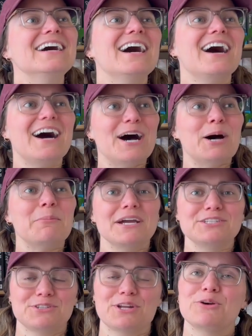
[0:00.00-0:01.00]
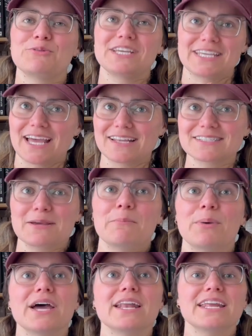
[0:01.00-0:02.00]
I do not own it yet,
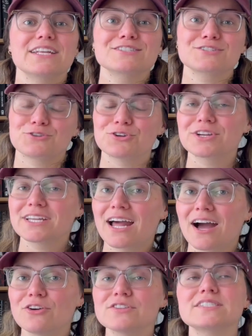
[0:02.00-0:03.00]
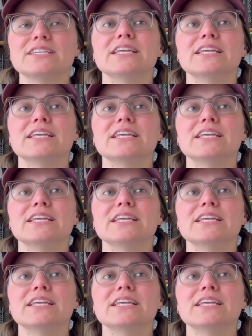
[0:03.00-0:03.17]
but it is Crooked House.